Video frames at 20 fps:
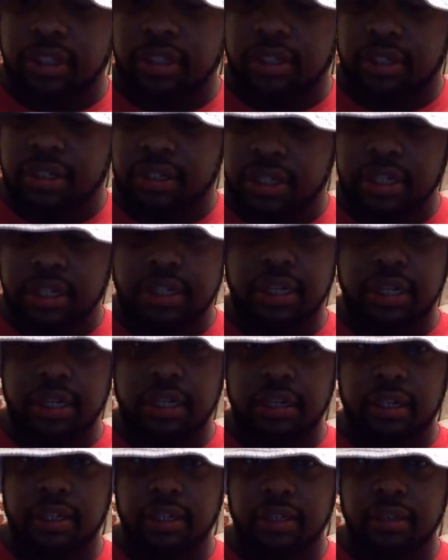just sit
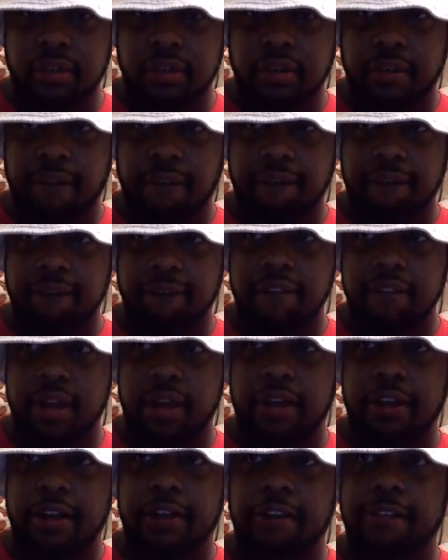there,
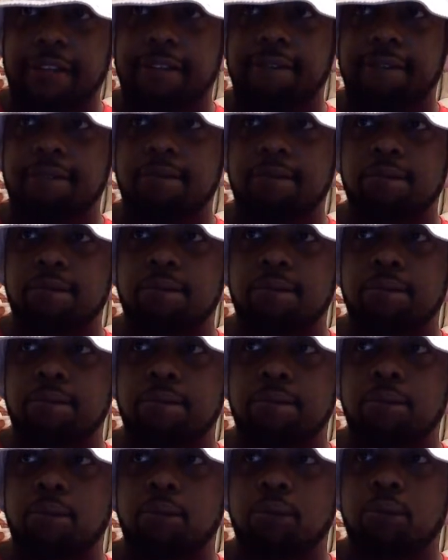and
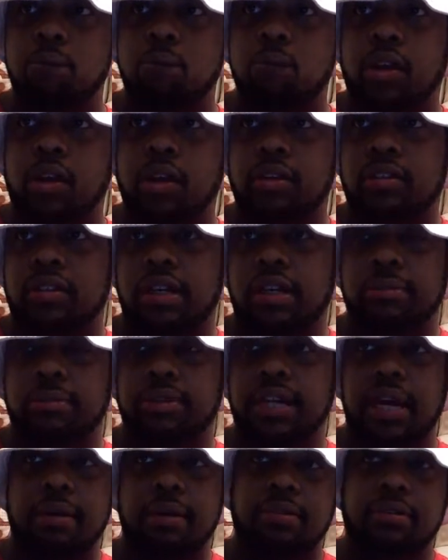because some
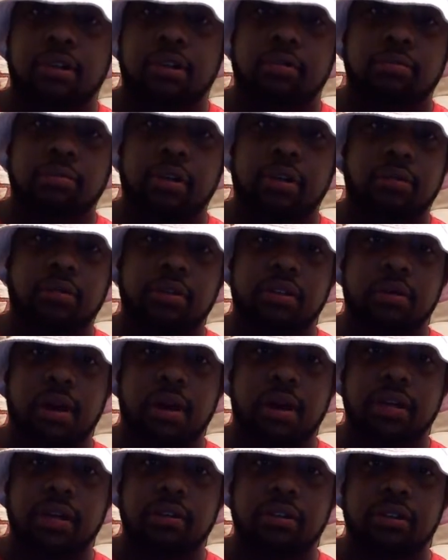jobs don't
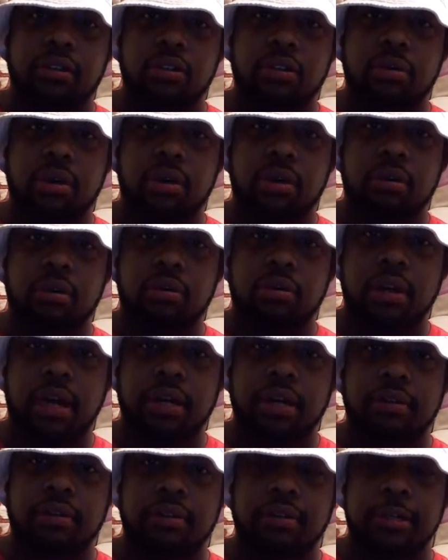require you to do a whole
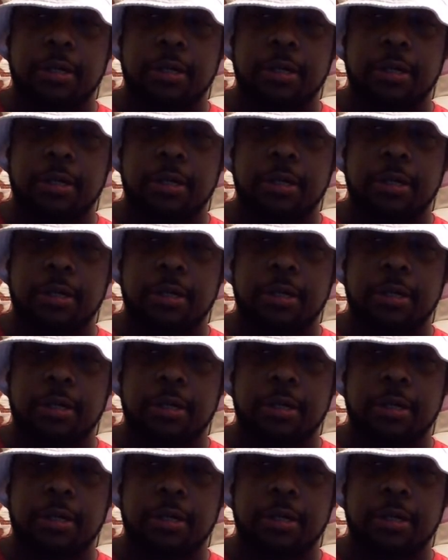lot